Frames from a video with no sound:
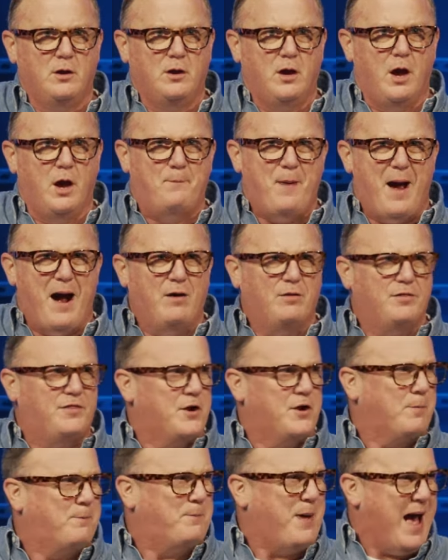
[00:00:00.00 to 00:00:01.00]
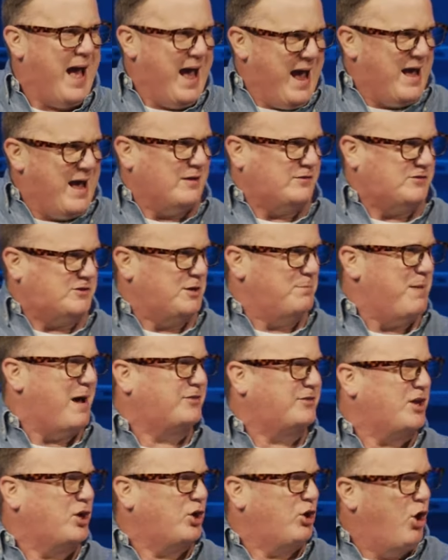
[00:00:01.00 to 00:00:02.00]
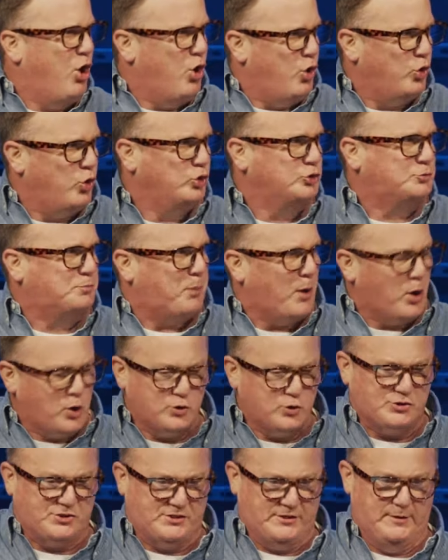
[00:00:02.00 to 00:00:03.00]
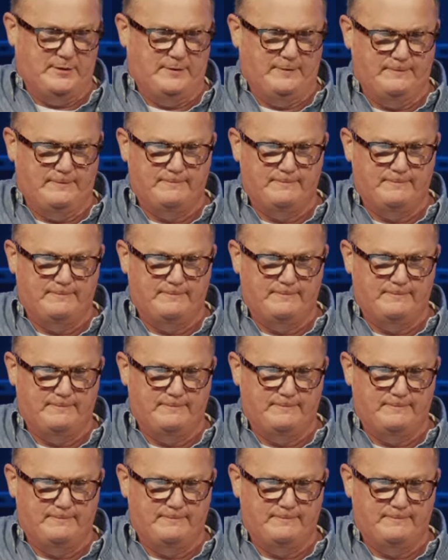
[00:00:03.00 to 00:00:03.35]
about their past, about their old person.